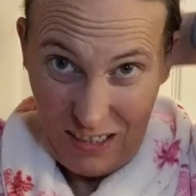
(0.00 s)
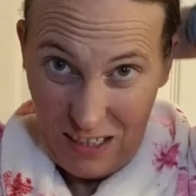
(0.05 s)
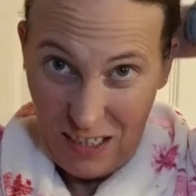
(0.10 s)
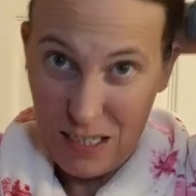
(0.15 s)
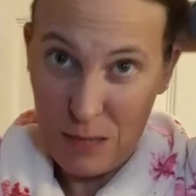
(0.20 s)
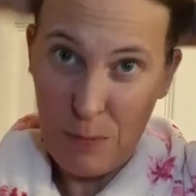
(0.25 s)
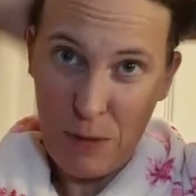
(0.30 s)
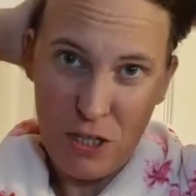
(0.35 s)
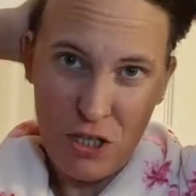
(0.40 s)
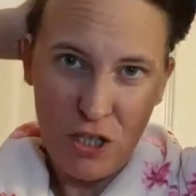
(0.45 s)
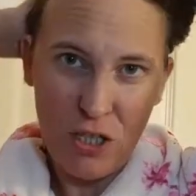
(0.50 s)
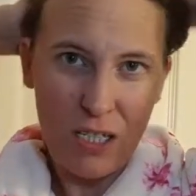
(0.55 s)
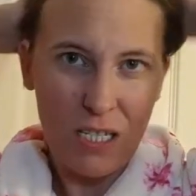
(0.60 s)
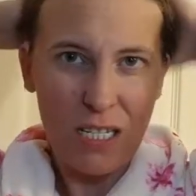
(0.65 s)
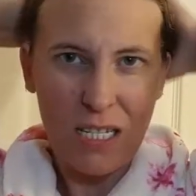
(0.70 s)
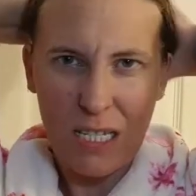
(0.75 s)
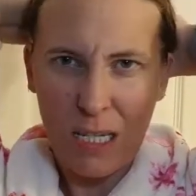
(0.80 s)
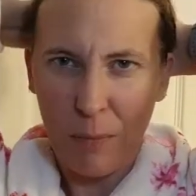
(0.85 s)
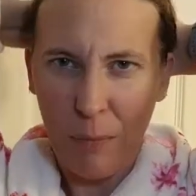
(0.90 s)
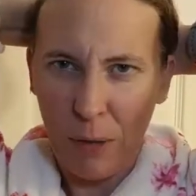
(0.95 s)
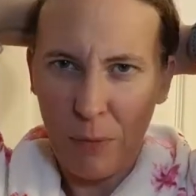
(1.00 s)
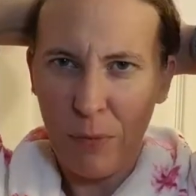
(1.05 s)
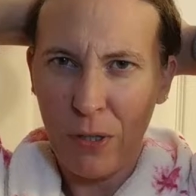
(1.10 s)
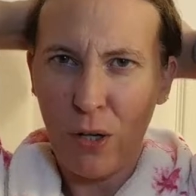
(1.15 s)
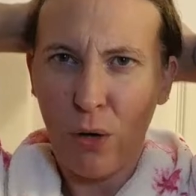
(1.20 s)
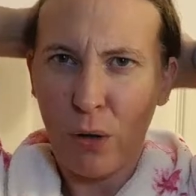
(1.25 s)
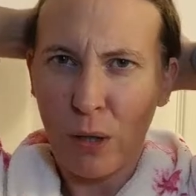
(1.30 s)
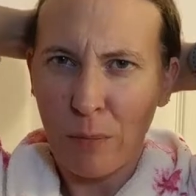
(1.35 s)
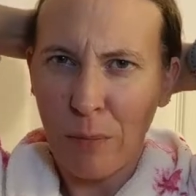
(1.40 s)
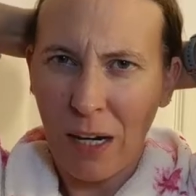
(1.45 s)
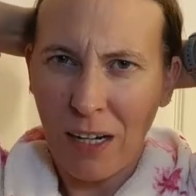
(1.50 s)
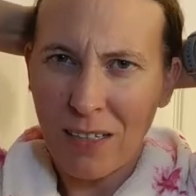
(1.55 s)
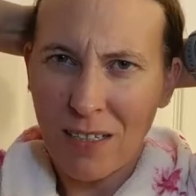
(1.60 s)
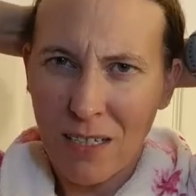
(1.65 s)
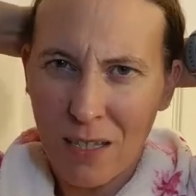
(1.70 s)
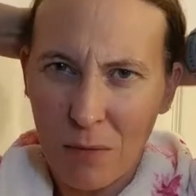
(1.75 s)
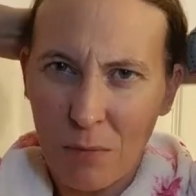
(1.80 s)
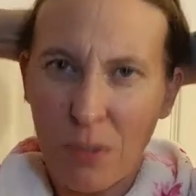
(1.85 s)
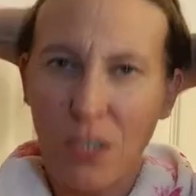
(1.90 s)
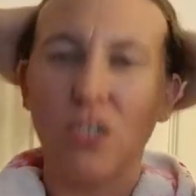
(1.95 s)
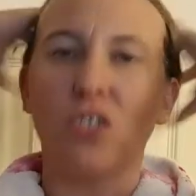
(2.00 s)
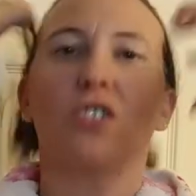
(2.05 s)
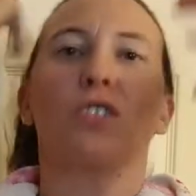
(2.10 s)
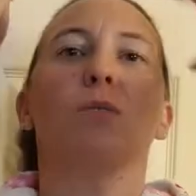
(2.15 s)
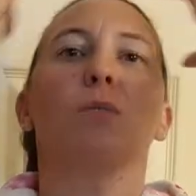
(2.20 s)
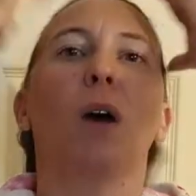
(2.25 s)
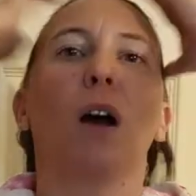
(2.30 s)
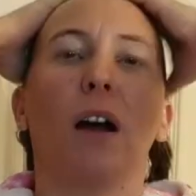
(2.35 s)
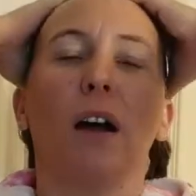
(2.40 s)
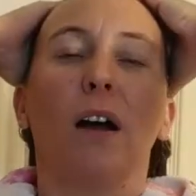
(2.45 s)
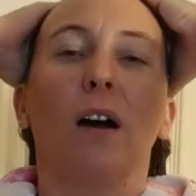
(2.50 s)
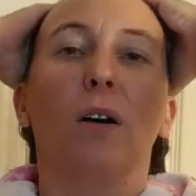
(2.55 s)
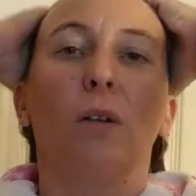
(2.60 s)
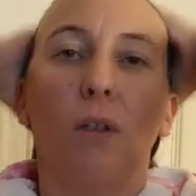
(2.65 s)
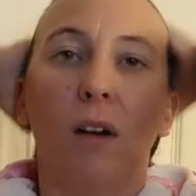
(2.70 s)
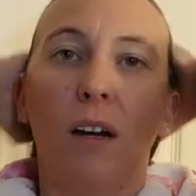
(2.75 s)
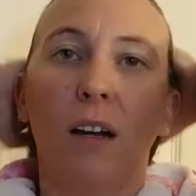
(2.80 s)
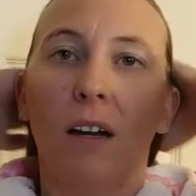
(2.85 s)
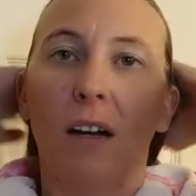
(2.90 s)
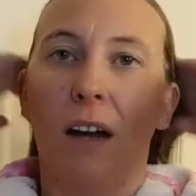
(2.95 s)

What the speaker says: Especially since I might be going back to the beach tomorrow.